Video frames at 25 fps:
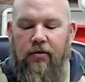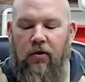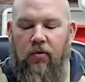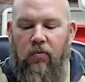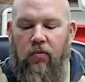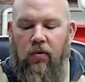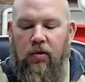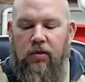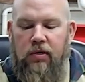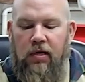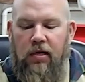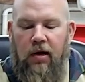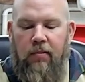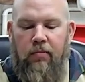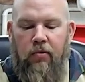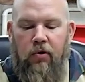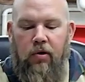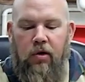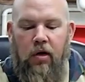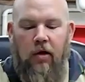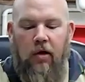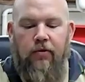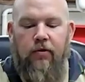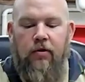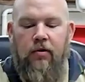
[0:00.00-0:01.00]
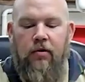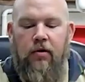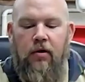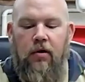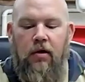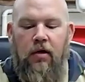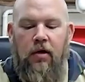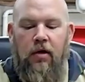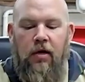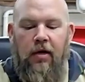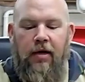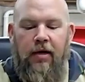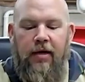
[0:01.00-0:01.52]
there one time or another,
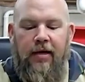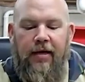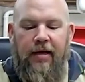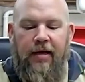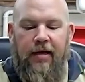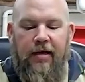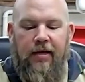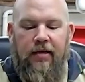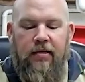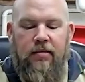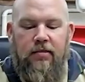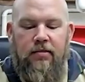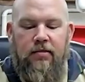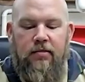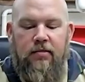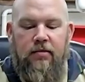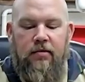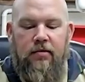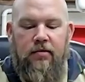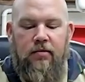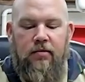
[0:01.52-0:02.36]
is